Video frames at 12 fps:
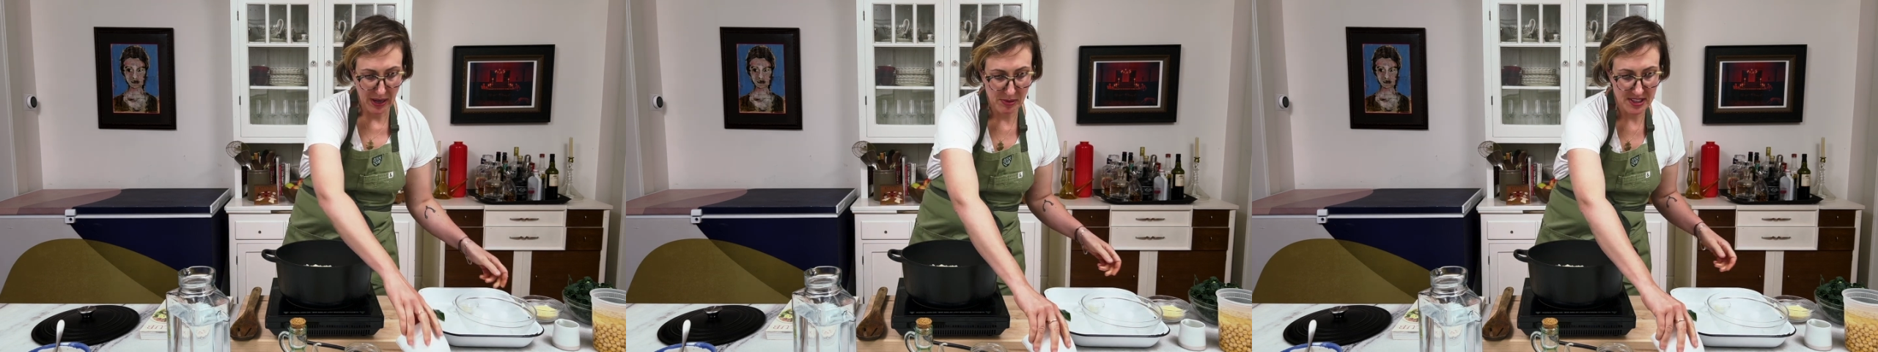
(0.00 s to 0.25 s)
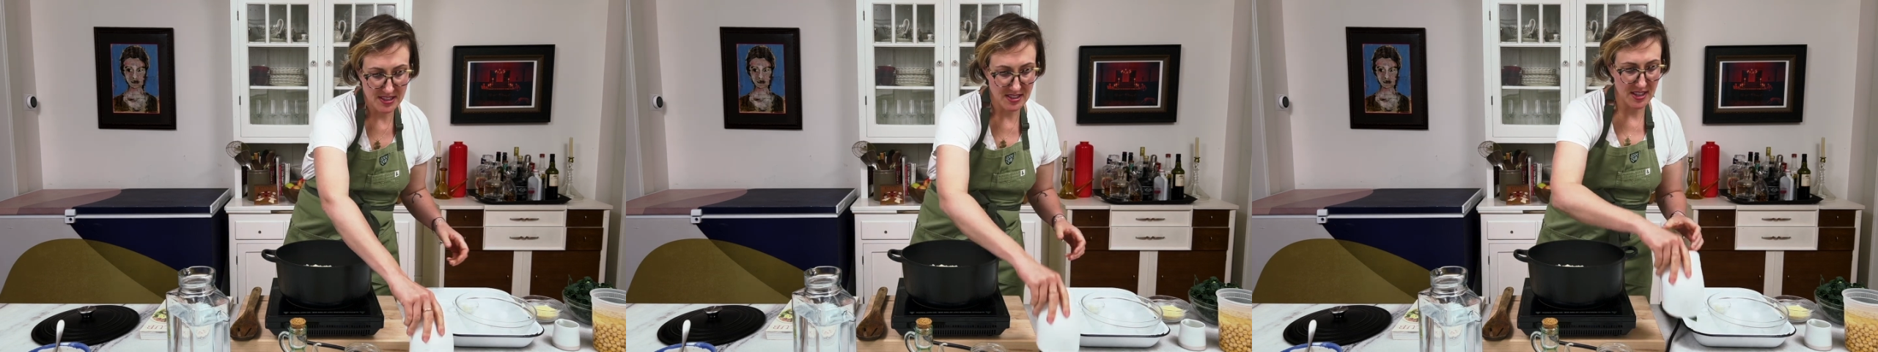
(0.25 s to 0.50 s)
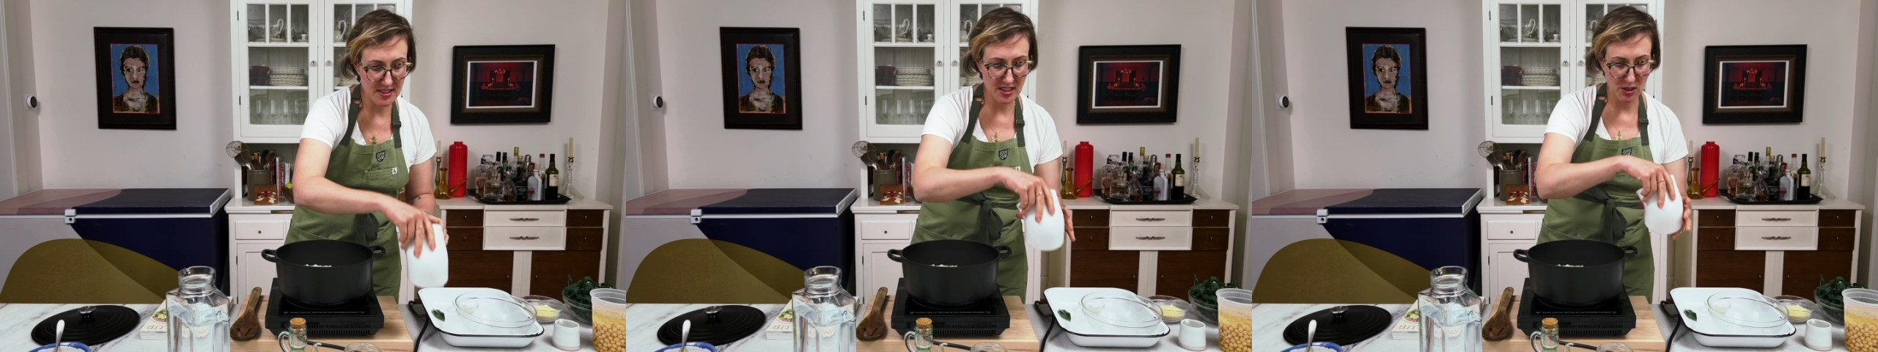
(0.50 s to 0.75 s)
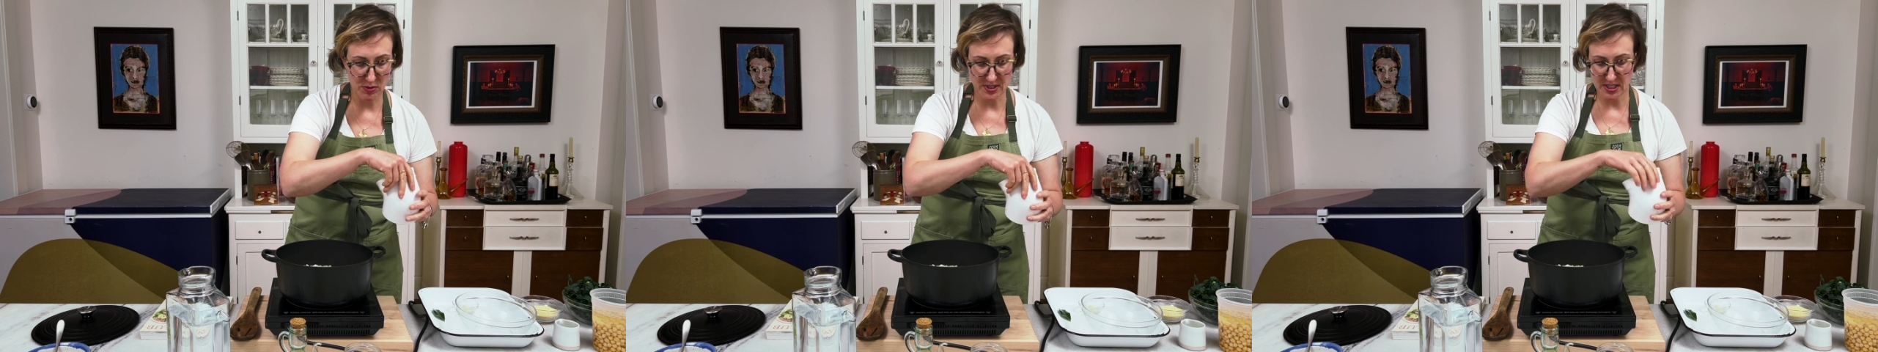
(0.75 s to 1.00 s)
I'm gonna season
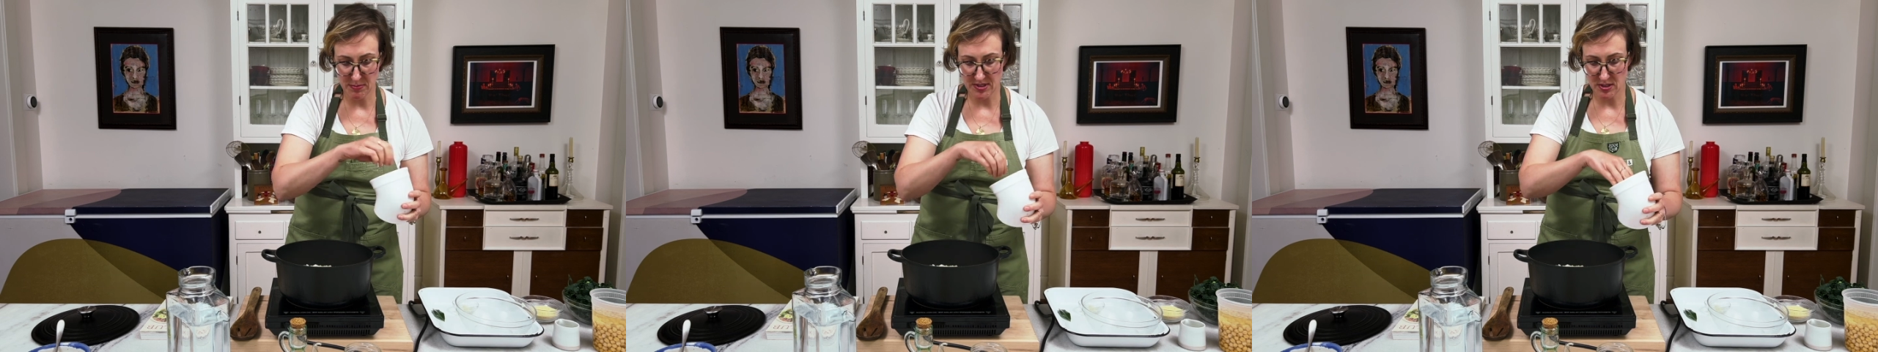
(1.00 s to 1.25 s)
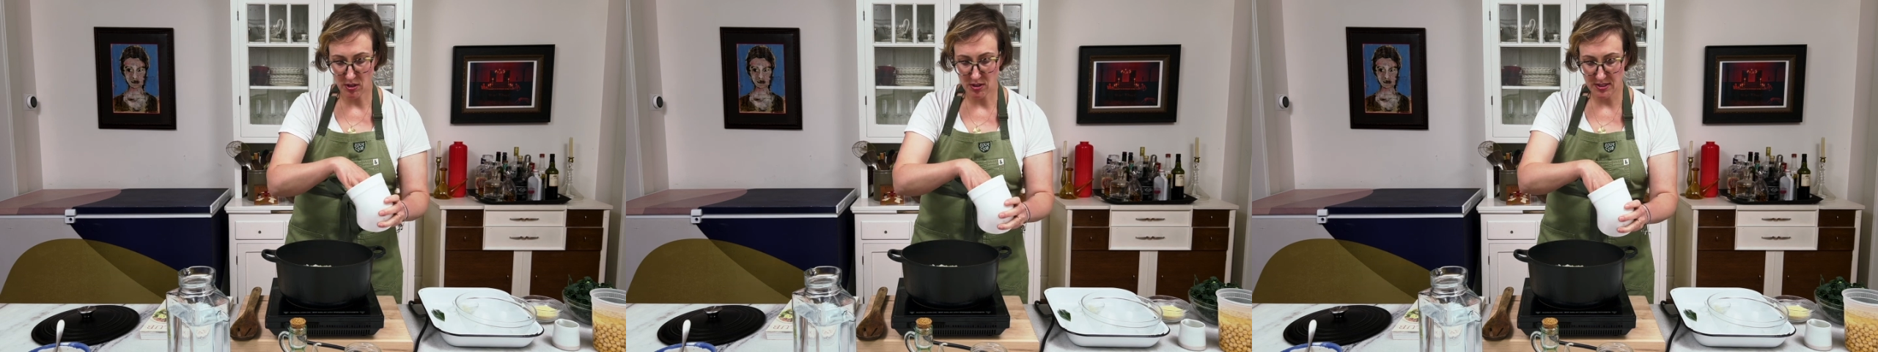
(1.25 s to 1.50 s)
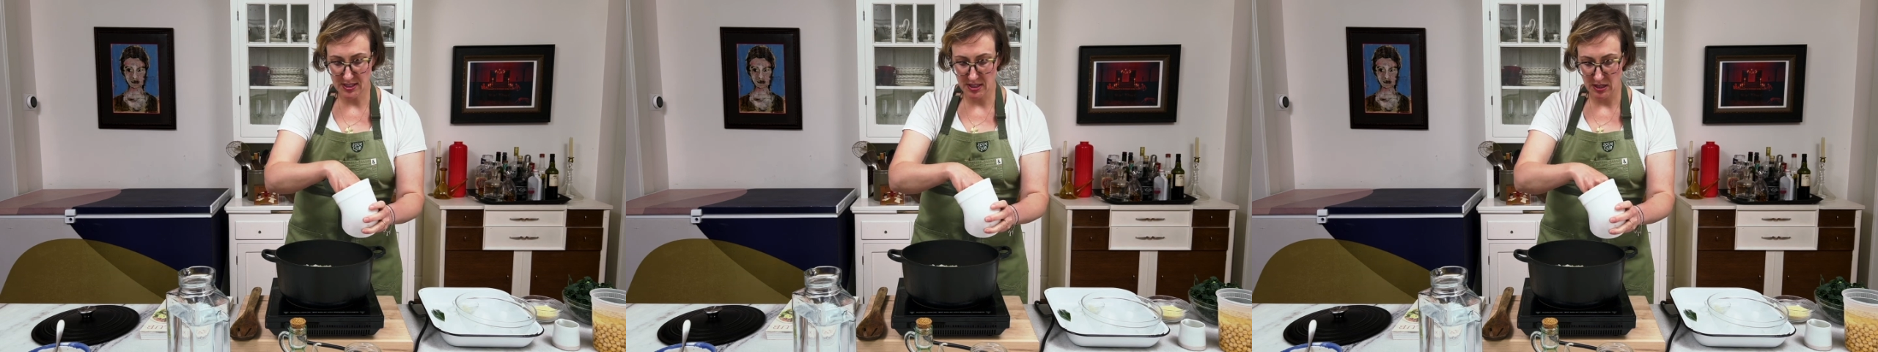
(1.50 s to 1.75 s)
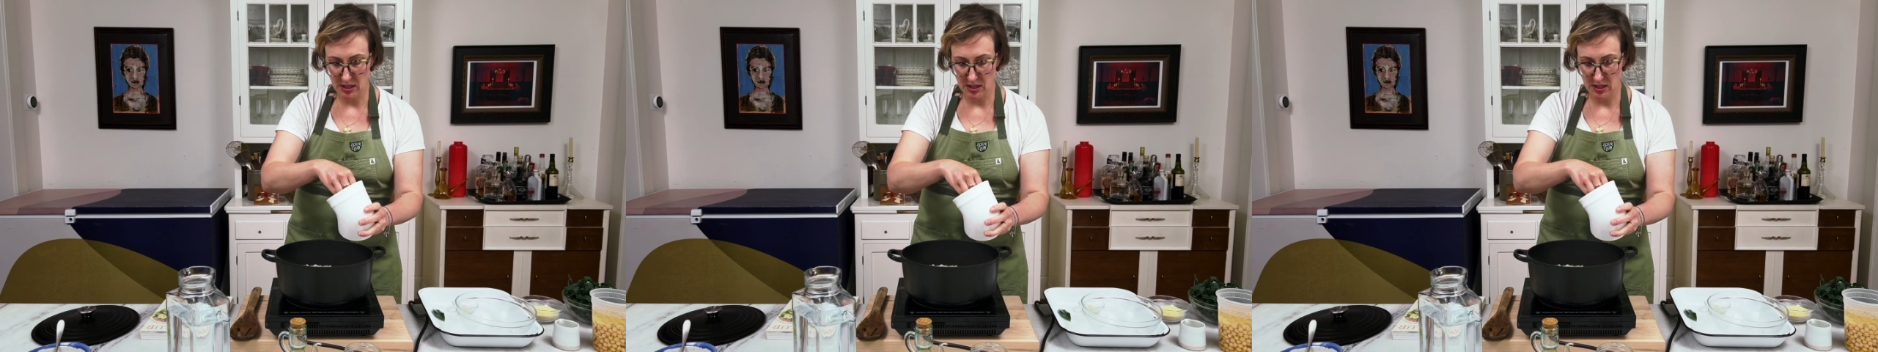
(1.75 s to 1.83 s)
it with some salt